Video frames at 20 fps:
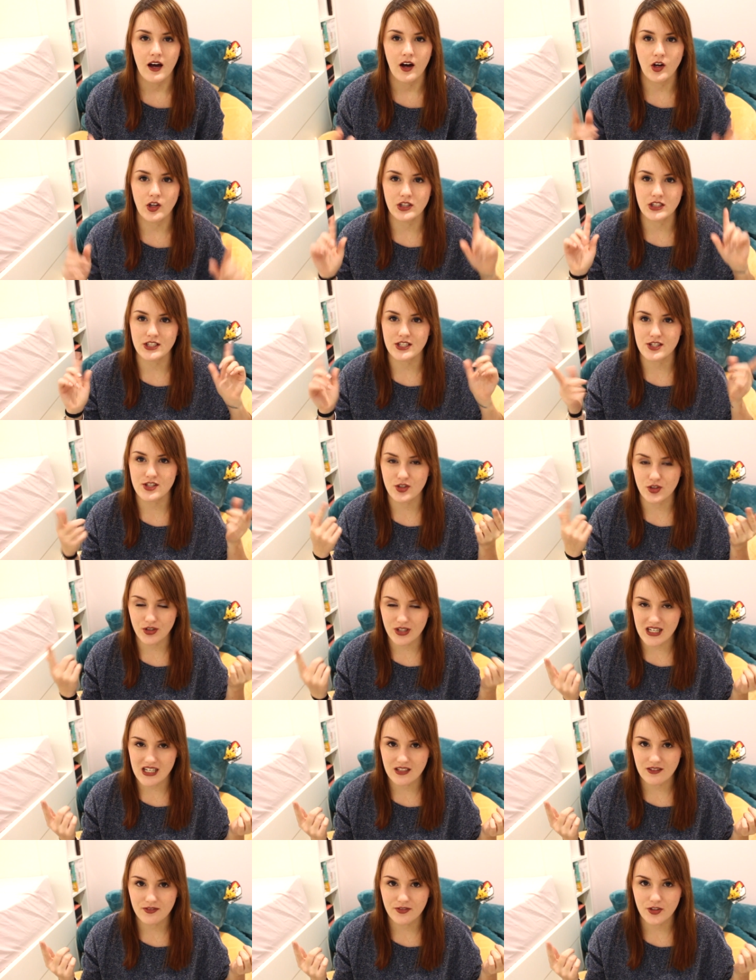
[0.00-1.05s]
on the
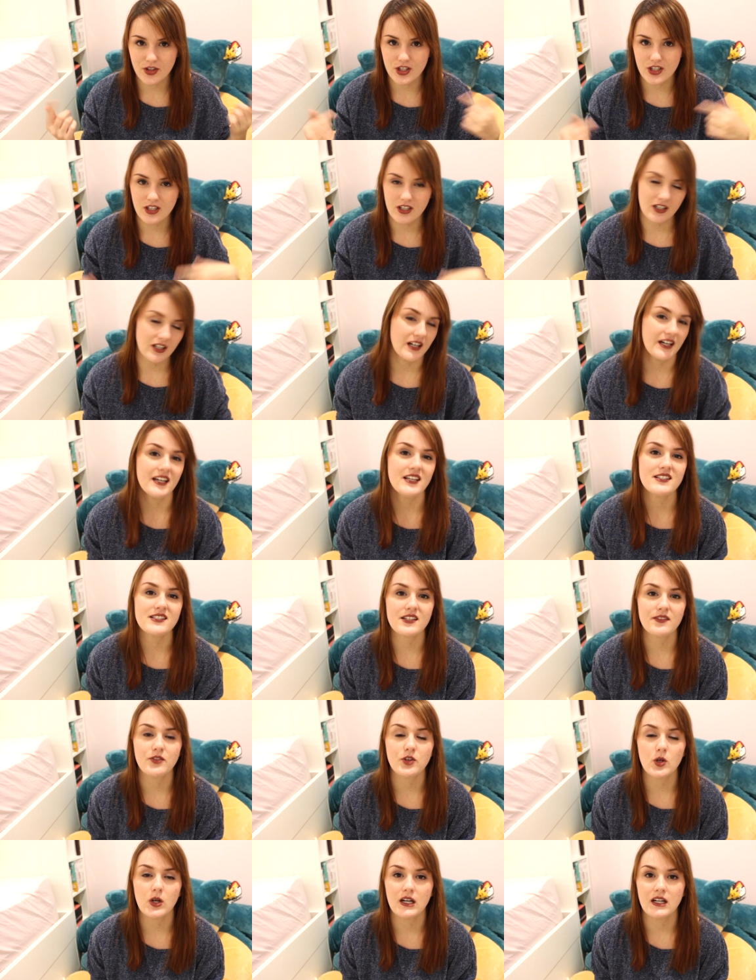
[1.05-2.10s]
screen for you guys
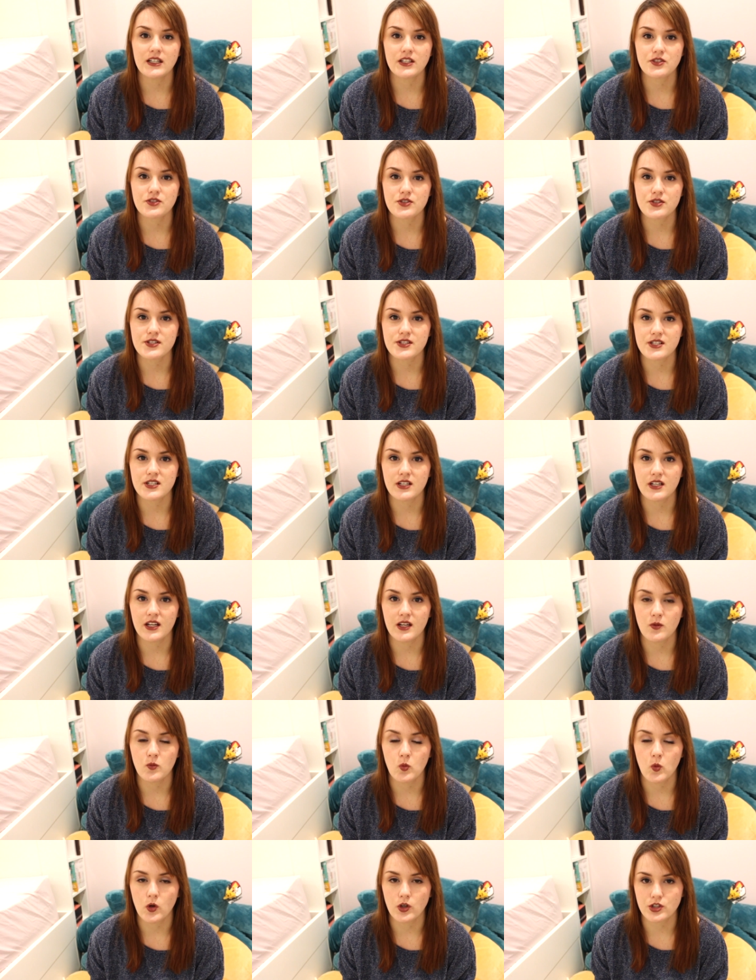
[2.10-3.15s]
if you are interested
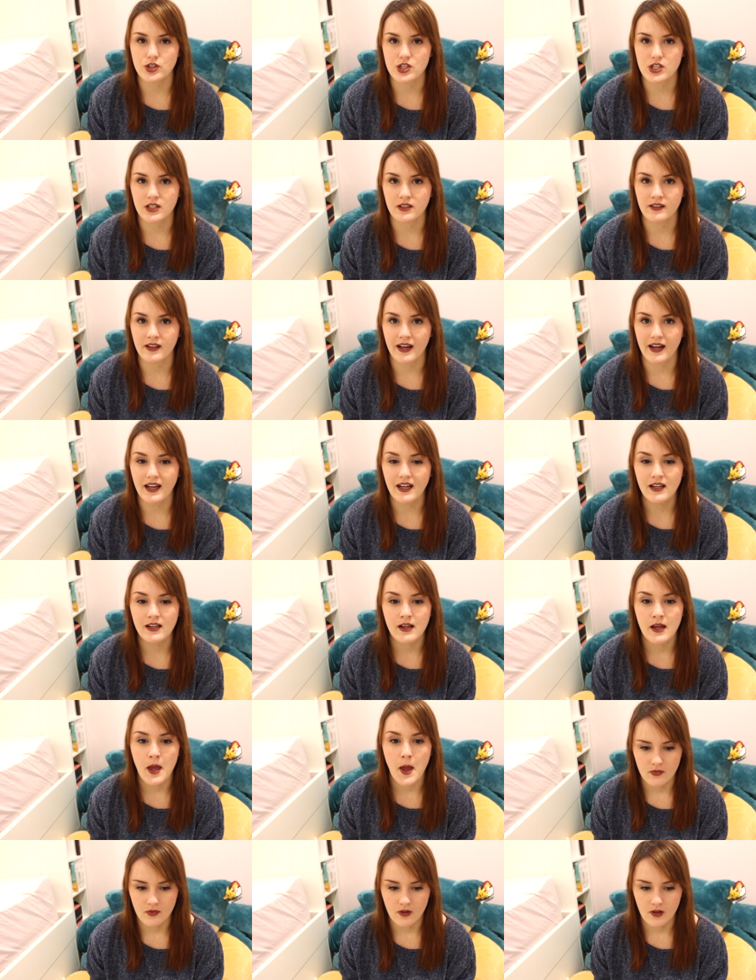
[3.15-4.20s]
in watching that.
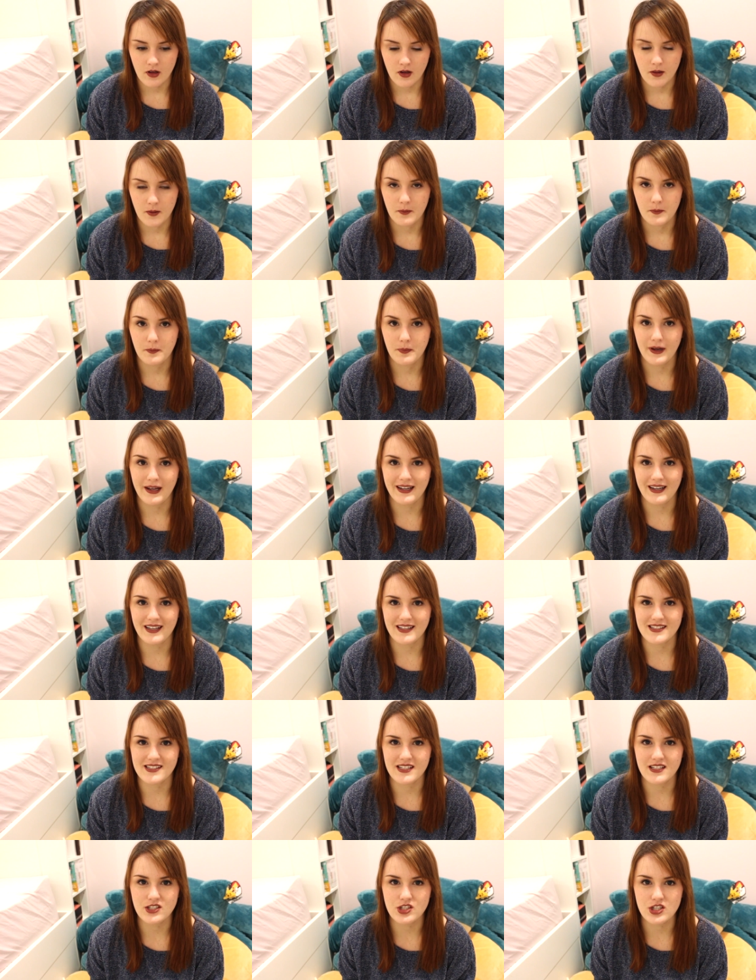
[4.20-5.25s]
But
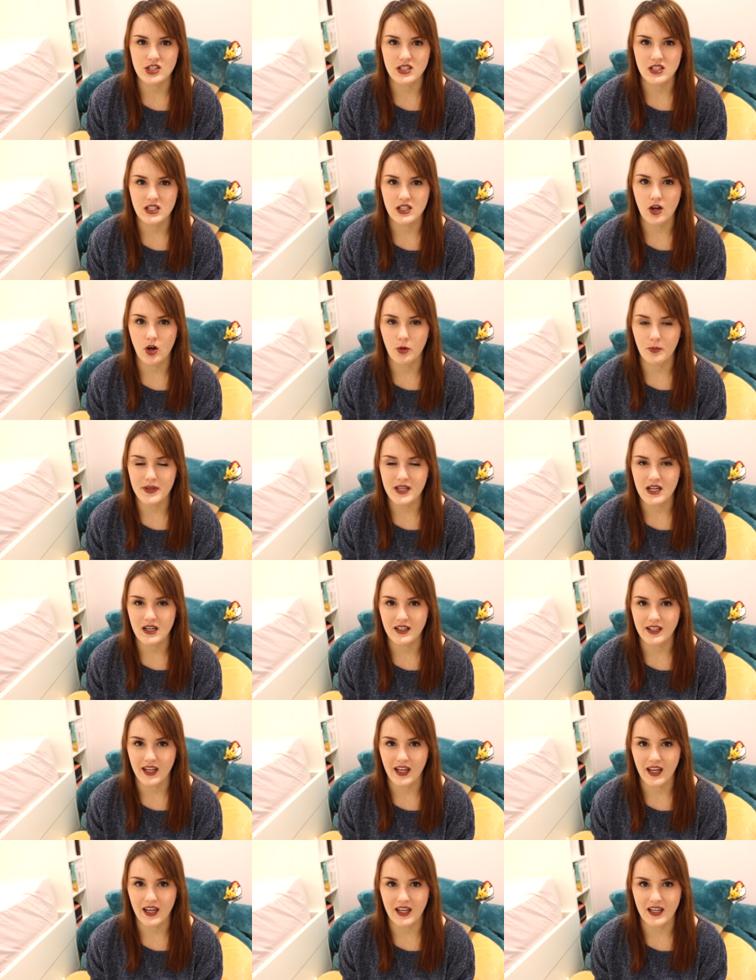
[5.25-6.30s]
essentially
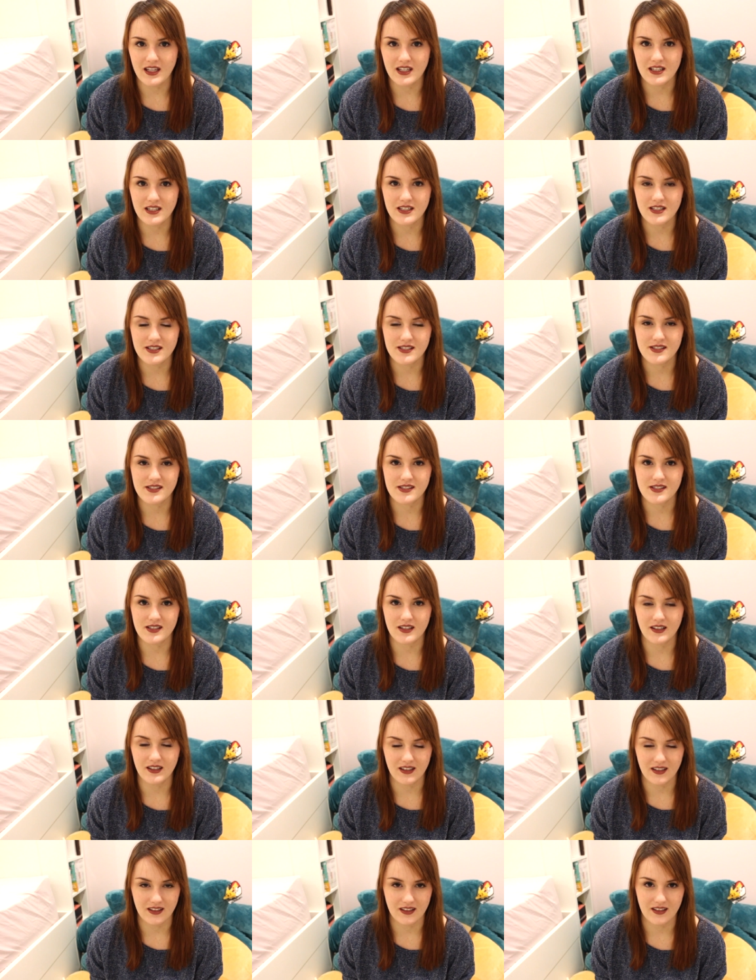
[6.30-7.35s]
Omiyage is
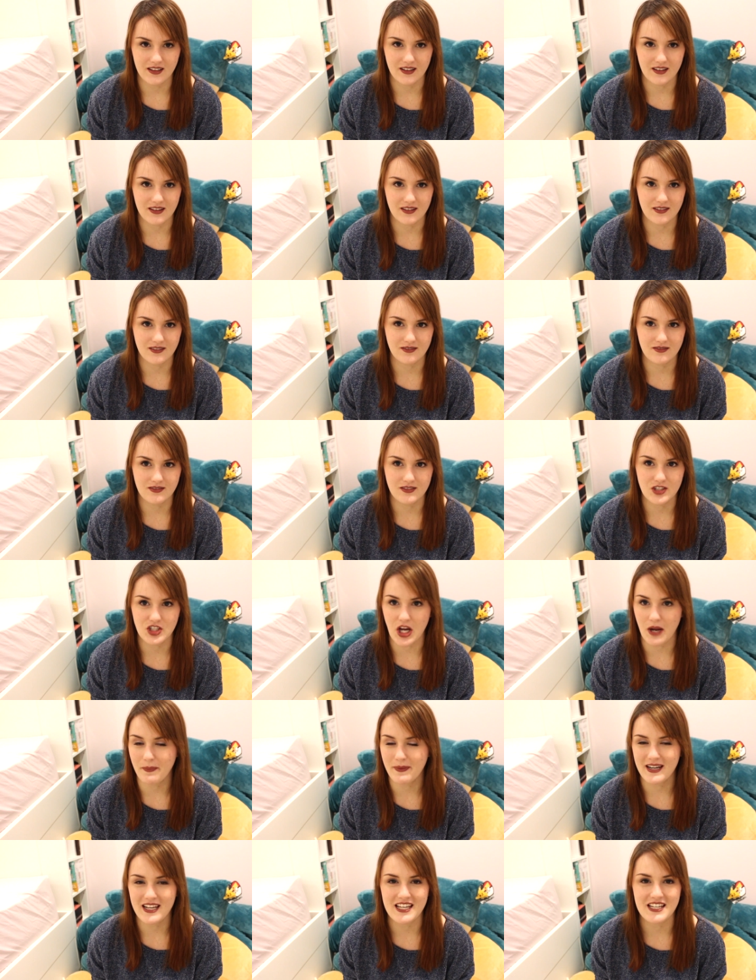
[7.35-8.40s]

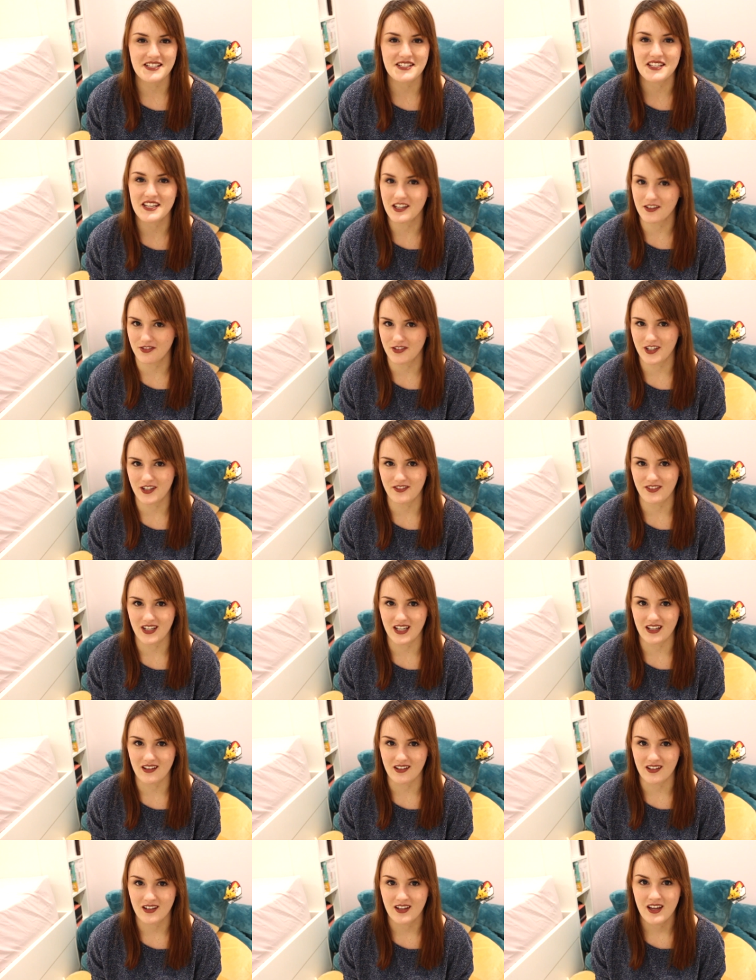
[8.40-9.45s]
Japanese gift
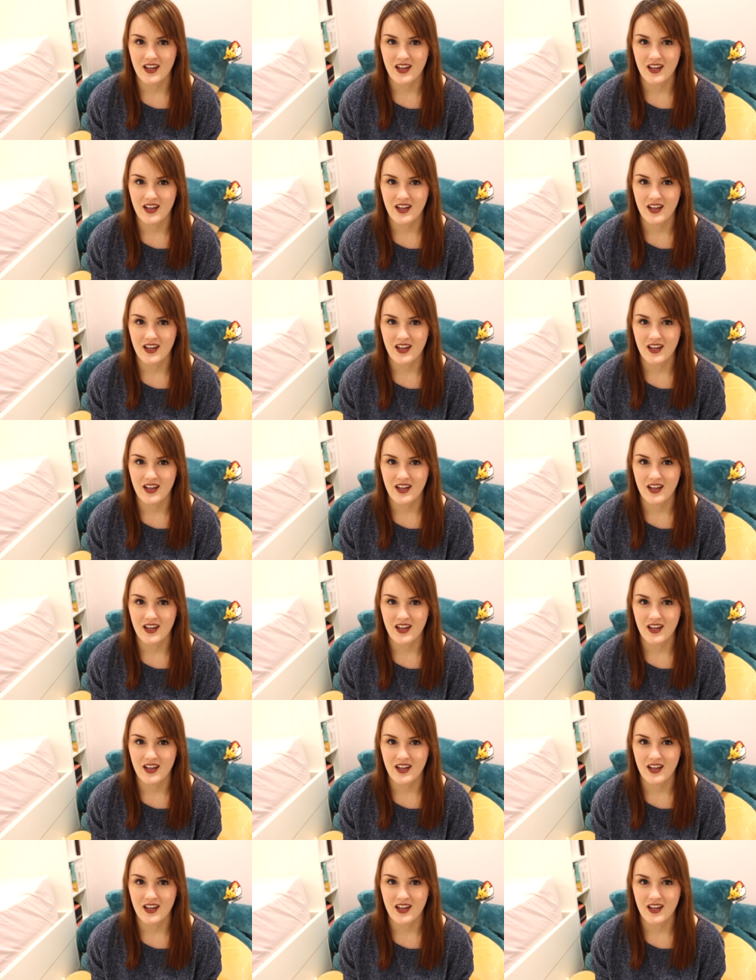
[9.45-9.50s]
giving.